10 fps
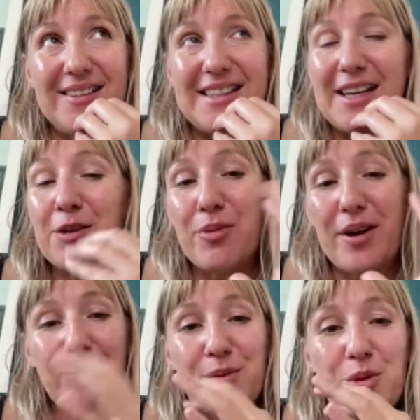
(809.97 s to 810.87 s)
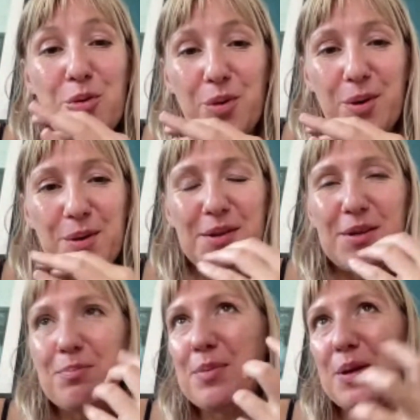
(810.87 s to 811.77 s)
take a break from the world
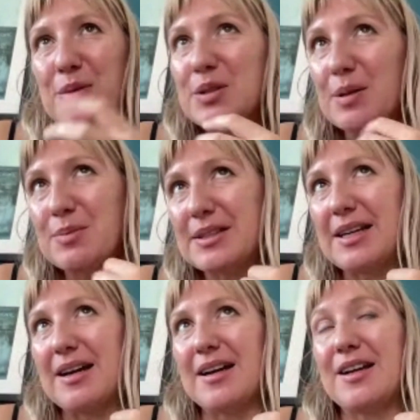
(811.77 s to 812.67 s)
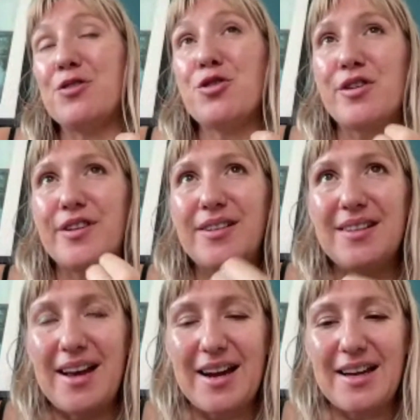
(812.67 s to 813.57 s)
and be on Substack and share our
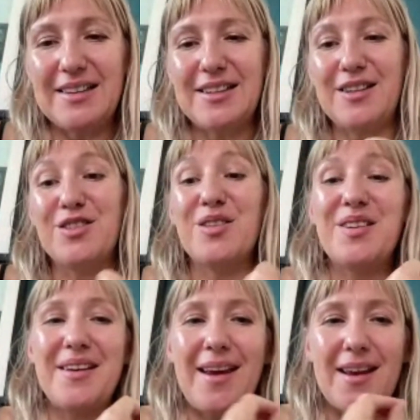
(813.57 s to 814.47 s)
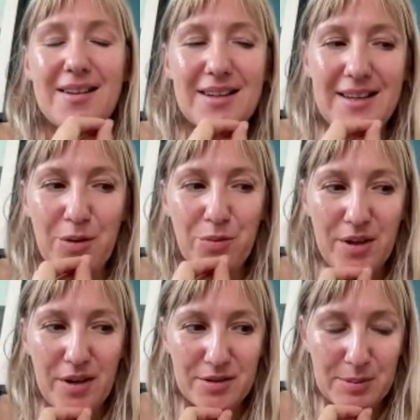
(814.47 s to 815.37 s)
light and connect
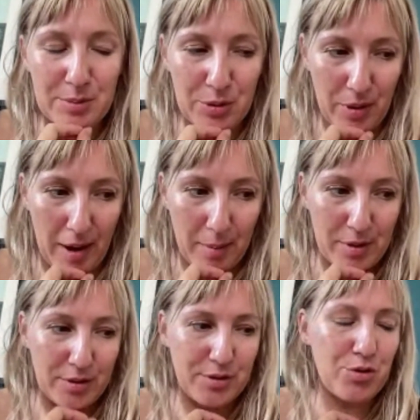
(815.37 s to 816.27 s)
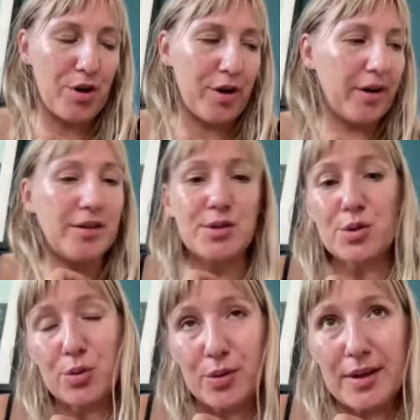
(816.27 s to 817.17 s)
with our subscribers, share our
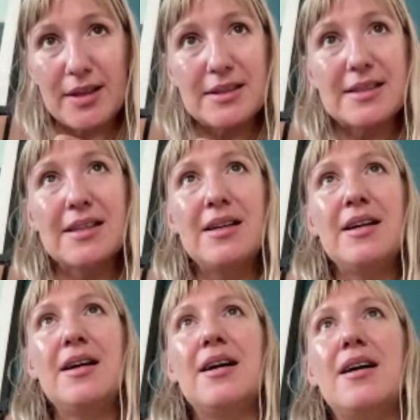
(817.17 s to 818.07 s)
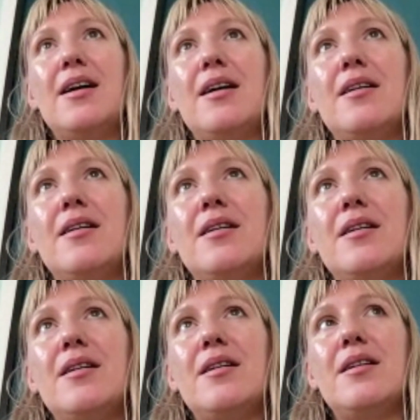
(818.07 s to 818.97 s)
stories,
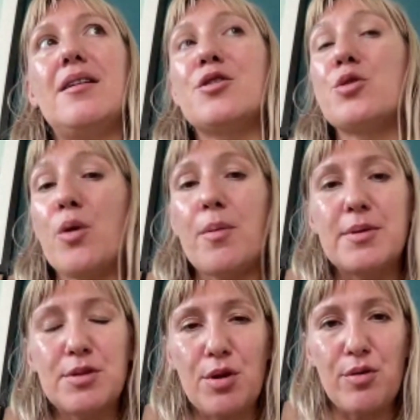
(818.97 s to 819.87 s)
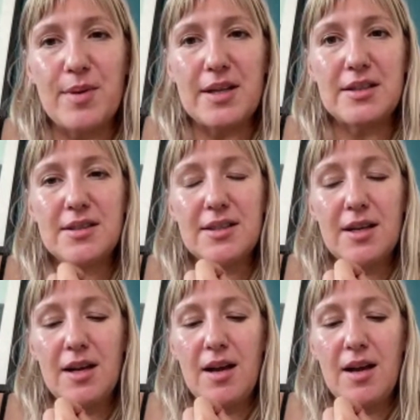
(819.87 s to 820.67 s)
show up as humans.